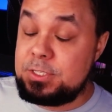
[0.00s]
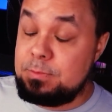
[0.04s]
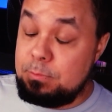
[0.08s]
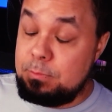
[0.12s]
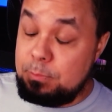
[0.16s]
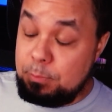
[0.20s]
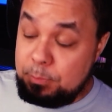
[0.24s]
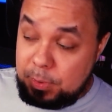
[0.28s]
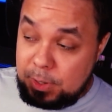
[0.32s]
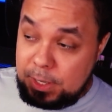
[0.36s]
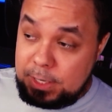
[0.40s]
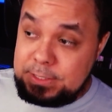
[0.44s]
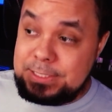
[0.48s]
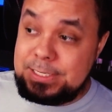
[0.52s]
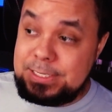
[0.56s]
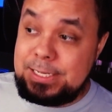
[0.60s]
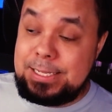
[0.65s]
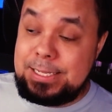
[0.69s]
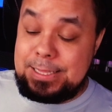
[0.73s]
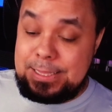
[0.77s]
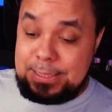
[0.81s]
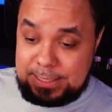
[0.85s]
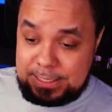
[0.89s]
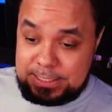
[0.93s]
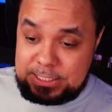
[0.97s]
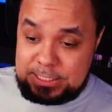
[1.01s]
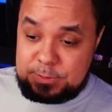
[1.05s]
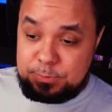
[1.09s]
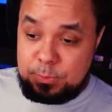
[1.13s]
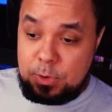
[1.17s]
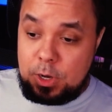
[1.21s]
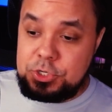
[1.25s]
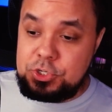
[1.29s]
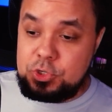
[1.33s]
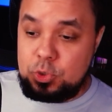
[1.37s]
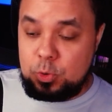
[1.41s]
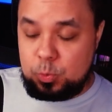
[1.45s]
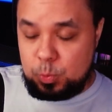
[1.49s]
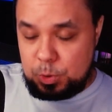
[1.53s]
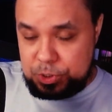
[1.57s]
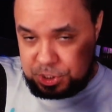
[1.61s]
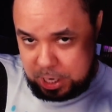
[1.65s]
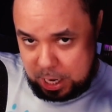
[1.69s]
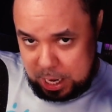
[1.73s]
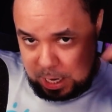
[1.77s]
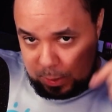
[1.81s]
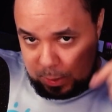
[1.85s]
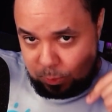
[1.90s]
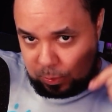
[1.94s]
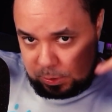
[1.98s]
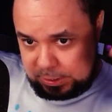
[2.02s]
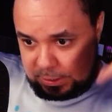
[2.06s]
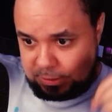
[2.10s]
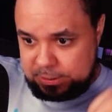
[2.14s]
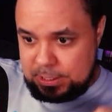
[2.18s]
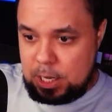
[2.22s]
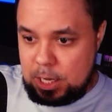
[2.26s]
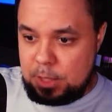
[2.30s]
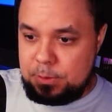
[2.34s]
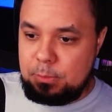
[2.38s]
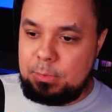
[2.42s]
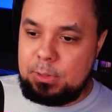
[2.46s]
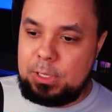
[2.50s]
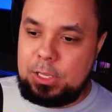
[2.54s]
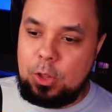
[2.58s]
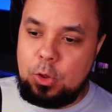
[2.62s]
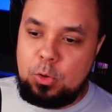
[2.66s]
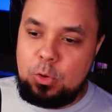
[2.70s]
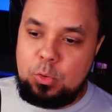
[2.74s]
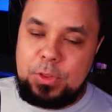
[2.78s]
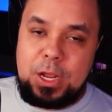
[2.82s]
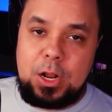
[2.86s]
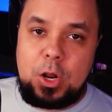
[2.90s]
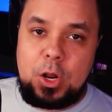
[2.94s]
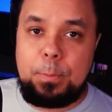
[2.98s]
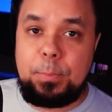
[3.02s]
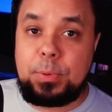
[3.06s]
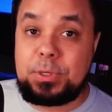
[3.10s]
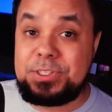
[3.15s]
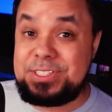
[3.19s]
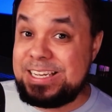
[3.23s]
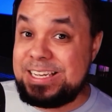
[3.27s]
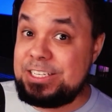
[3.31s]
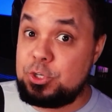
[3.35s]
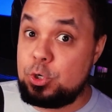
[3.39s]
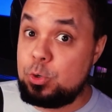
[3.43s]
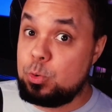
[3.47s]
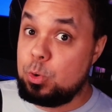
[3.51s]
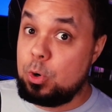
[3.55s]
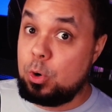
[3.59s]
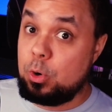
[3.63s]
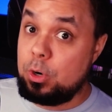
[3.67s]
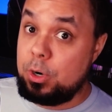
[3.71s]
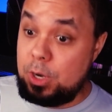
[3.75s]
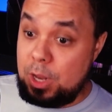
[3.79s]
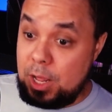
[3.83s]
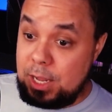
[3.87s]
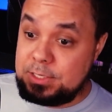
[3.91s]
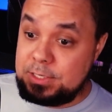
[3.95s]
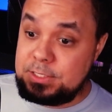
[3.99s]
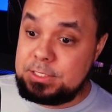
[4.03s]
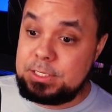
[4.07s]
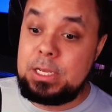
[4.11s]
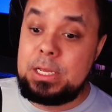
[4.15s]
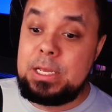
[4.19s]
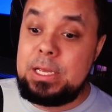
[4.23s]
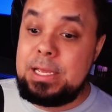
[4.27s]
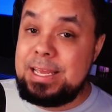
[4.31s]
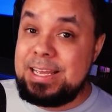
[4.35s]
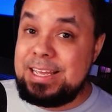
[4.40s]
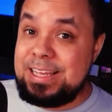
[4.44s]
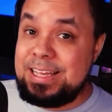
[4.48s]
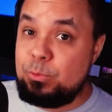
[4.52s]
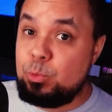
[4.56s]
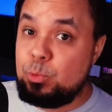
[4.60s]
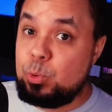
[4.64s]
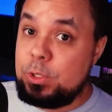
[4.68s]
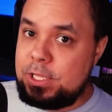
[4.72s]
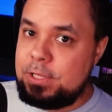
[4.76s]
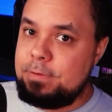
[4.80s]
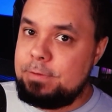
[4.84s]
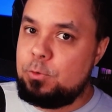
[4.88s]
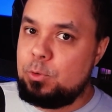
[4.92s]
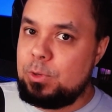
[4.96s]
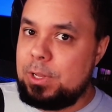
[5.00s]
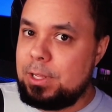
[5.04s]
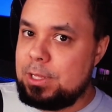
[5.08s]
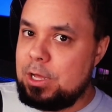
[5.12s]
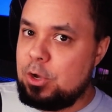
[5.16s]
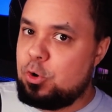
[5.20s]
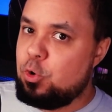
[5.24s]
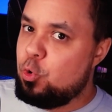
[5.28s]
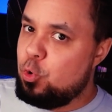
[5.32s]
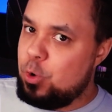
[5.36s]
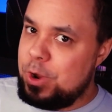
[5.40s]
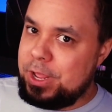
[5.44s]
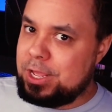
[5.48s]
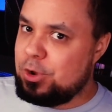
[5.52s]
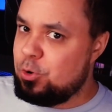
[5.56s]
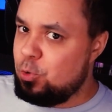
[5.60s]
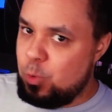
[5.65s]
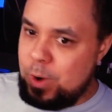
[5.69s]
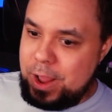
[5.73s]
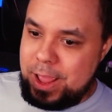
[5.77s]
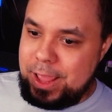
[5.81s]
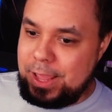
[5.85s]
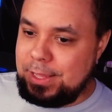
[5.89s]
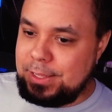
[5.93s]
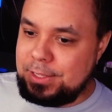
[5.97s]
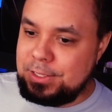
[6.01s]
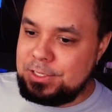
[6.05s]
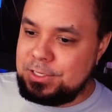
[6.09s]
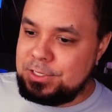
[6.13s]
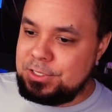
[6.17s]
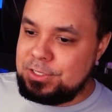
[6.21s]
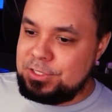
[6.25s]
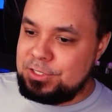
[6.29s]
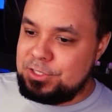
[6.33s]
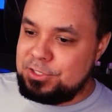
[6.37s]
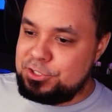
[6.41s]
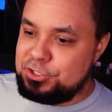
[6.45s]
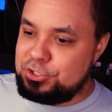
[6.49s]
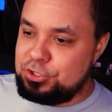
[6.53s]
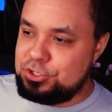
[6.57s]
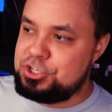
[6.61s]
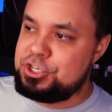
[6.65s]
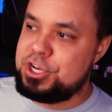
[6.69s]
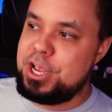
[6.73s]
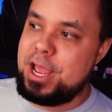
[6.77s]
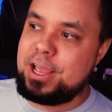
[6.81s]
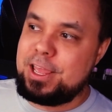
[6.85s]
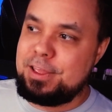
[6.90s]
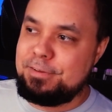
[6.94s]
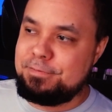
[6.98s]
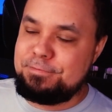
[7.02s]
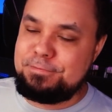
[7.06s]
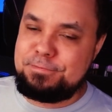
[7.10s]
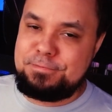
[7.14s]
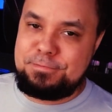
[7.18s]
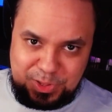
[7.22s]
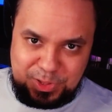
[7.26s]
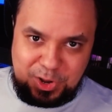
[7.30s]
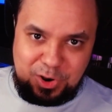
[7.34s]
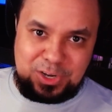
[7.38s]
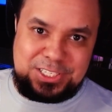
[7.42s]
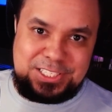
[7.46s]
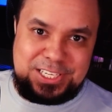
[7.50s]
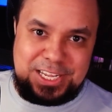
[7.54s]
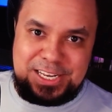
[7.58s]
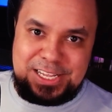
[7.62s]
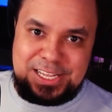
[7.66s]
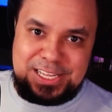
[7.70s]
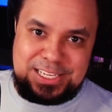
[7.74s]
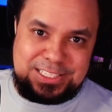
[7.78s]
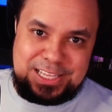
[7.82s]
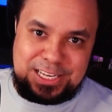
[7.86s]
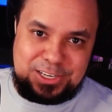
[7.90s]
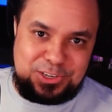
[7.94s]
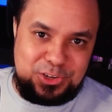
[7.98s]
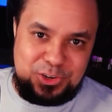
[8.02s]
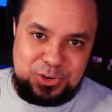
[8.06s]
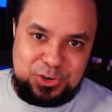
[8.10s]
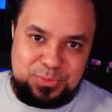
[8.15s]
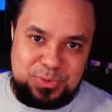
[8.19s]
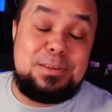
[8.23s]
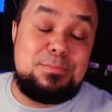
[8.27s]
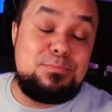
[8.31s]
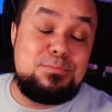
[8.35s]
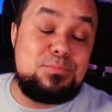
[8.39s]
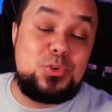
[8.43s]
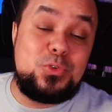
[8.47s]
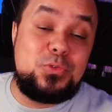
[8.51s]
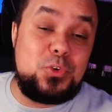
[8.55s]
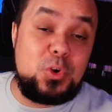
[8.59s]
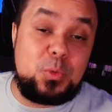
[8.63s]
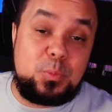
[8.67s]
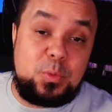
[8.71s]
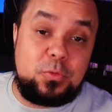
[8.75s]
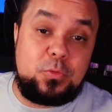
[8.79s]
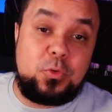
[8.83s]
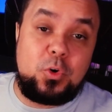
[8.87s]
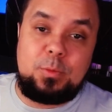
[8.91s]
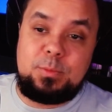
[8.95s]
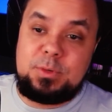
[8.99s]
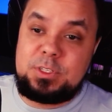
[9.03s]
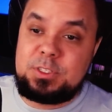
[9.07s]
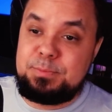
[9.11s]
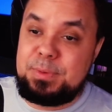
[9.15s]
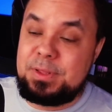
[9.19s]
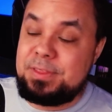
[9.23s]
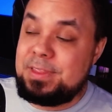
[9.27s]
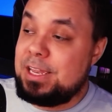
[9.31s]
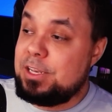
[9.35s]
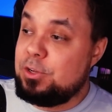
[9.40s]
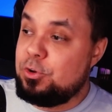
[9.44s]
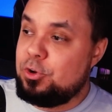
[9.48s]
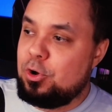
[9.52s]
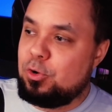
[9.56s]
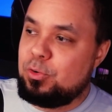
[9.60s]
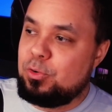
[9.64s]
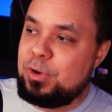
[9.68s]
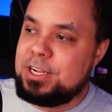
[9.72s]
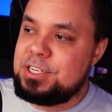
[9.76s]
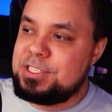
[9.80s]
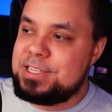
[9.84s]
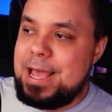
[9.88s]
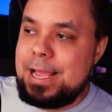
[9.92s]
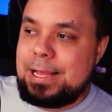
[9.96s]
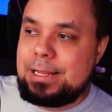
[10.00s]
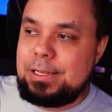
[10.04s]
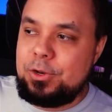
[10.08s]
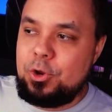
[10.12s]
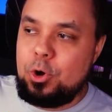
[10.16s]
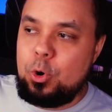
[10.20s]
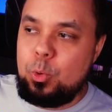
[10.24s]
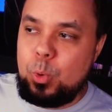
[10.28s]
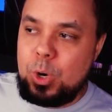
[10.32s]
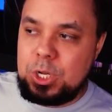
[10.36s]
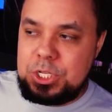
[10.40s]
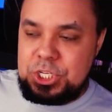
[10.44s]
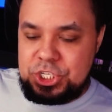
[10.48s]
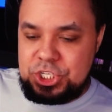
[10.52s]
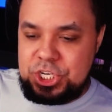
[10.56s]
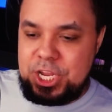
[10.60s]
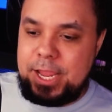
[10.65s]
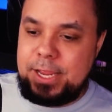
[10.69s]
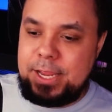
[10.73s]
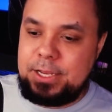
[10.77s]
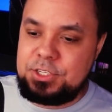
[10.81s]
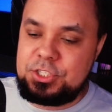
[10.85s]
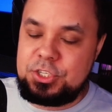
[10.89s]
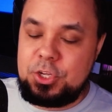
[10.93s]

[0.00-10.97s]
But this module, which I will link down below there, Potato or Not, will give you like a quick way to check if there are settings that could improve your performance, but then you don't exactly know what changed.